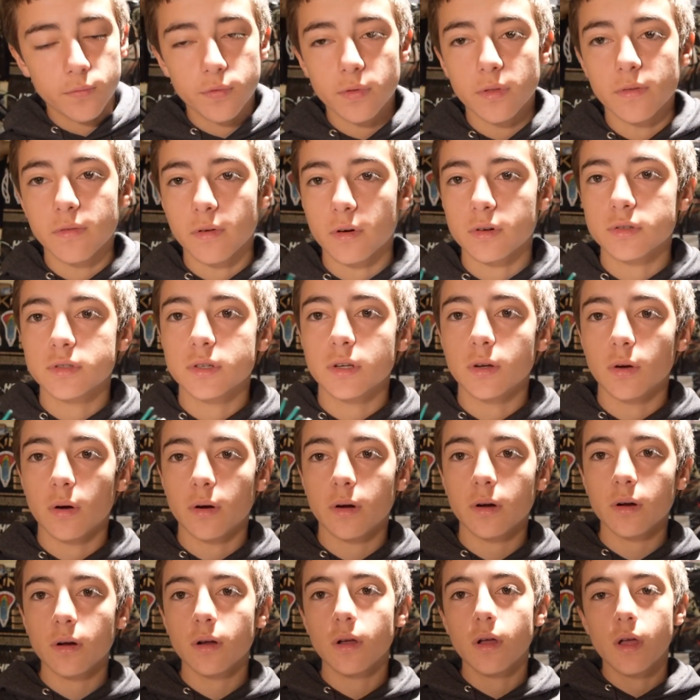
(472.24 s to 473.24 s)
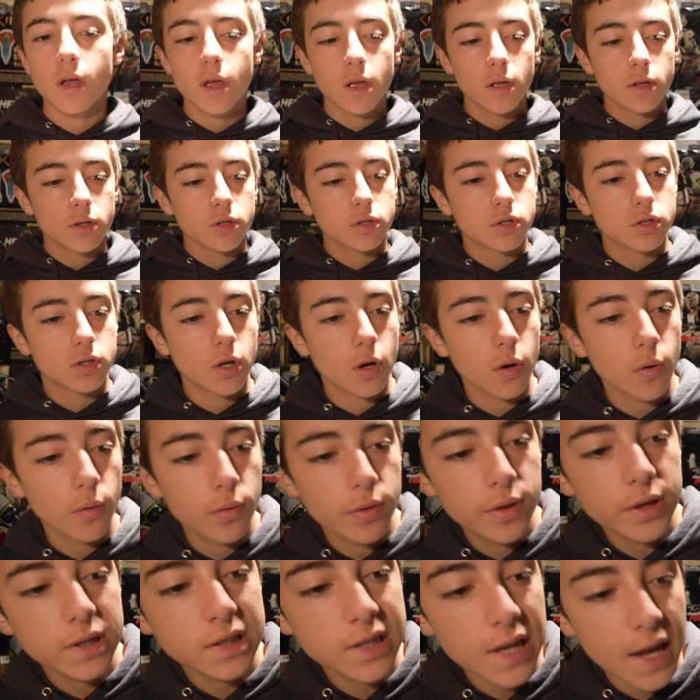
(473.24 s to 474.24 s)
for the varsity order.
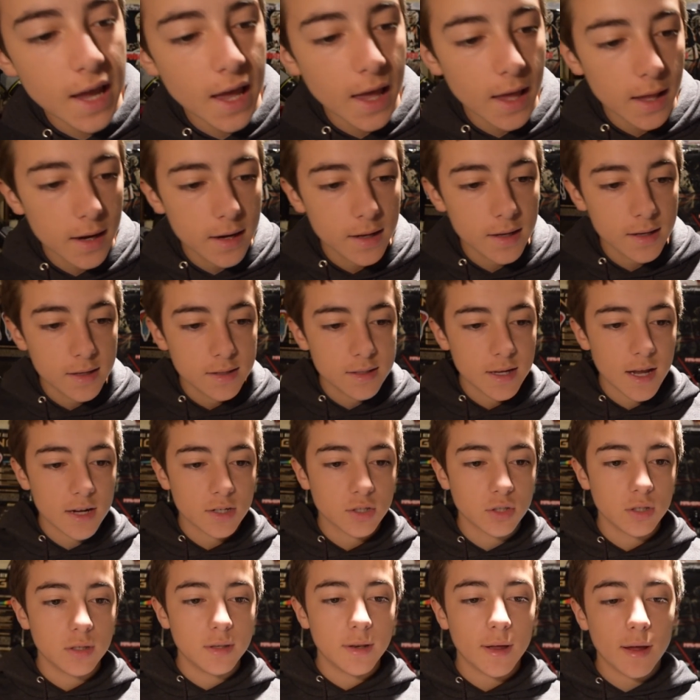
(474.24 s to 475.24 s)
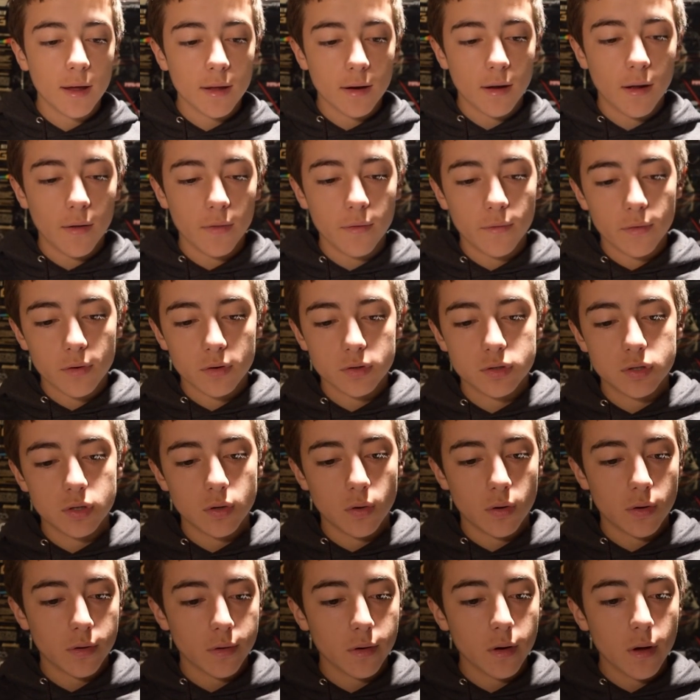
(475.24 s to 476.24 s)
So this head is actually not on the
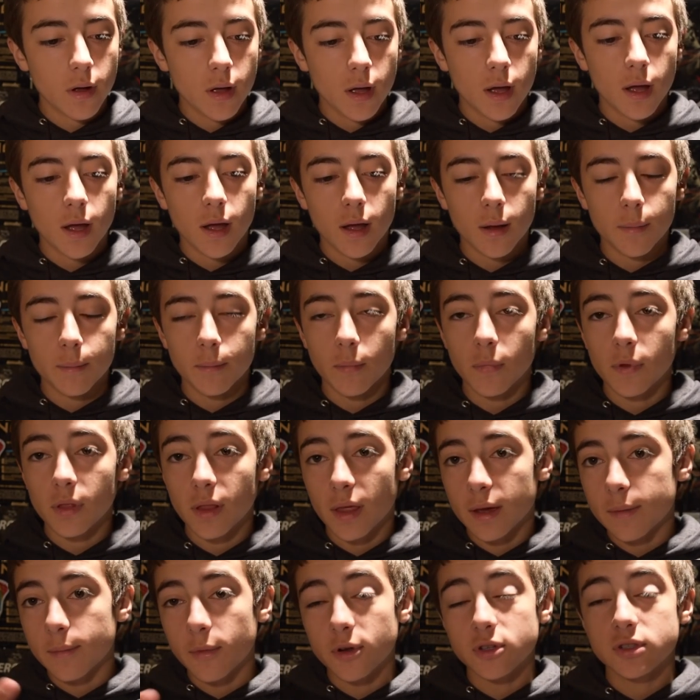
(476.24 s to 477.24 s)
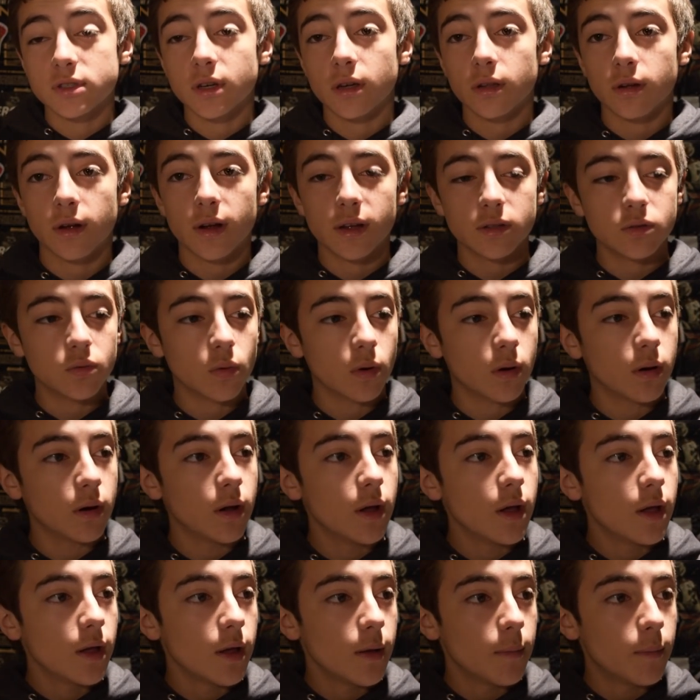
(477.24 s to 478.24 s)
varsity order, like most of the other heads weren't,
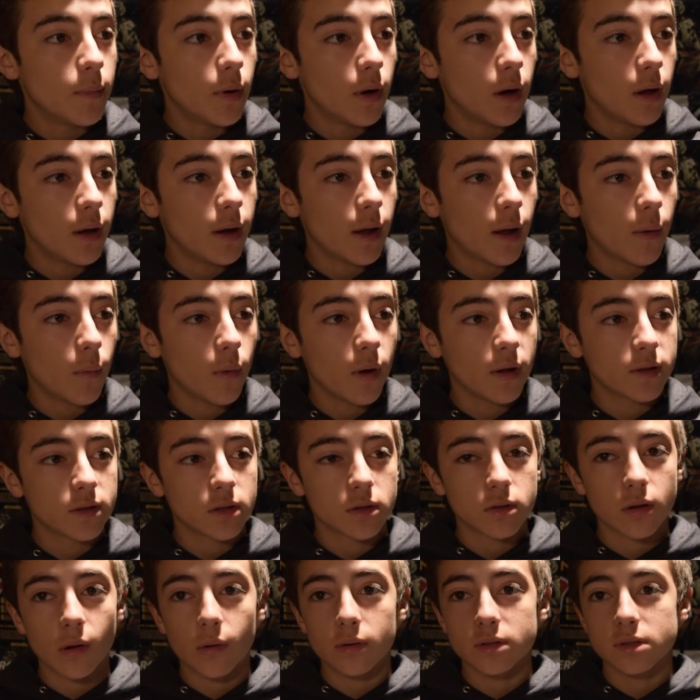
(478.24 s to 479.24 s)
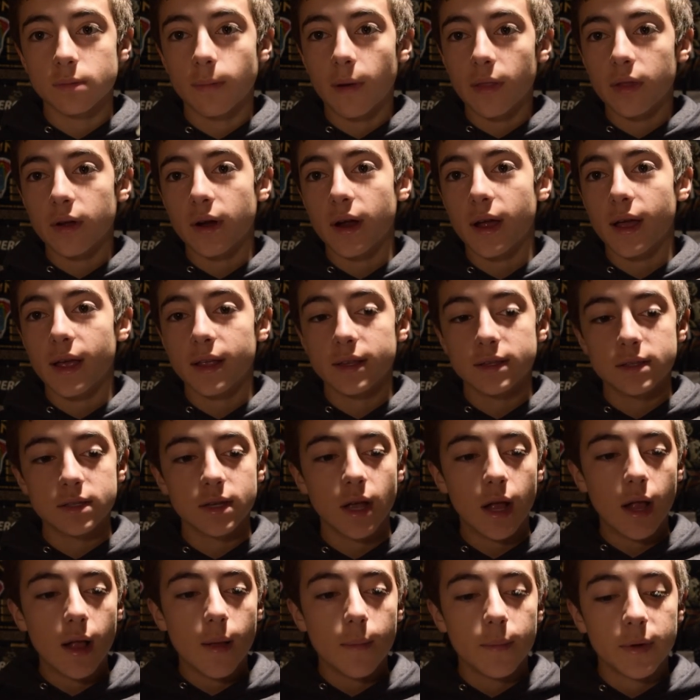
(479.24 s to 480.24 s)
but I wanted to throw in some other
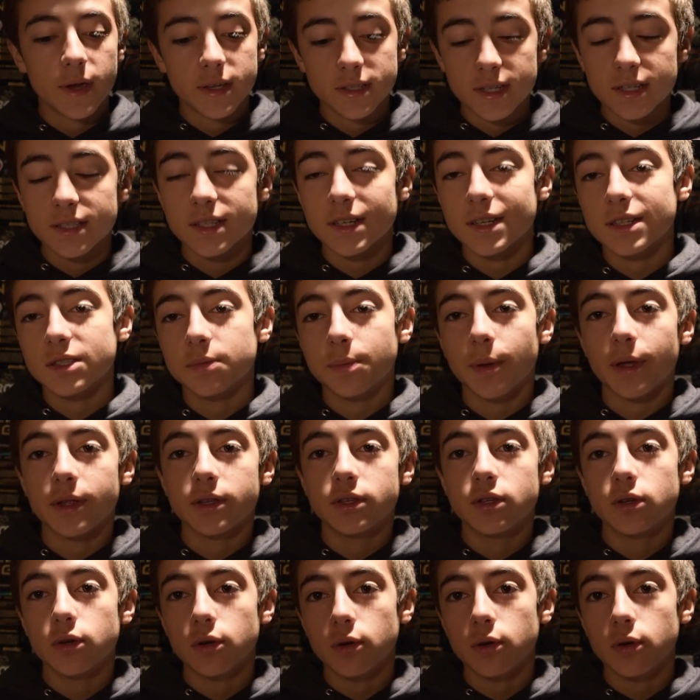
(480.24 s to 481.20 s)
heads because I did explain to